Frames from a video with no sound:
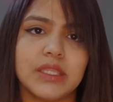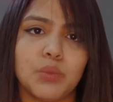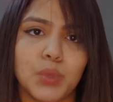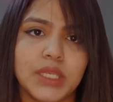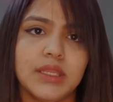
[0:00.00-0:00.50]

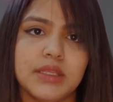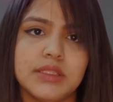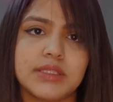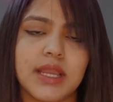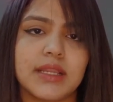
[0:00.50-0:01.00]
the wind
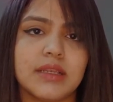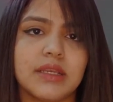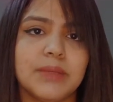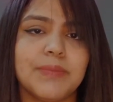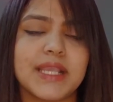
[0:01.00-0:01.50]
hits
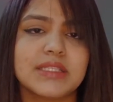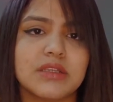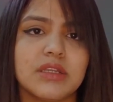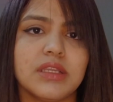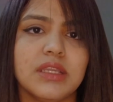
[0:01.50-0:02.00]
and it makes
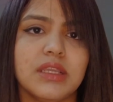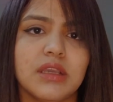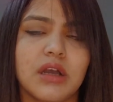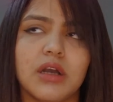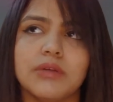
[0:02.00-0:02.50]
it
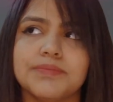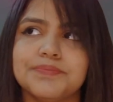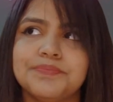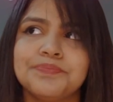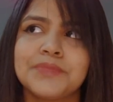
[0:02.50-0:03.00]
really
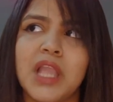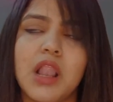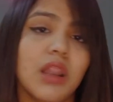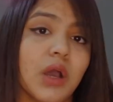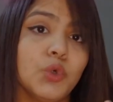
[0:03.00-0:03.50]

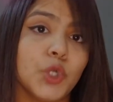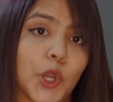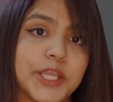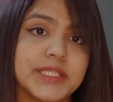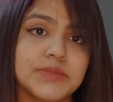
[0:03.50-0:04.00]
loud
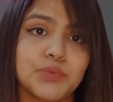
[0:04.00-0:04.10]
noise,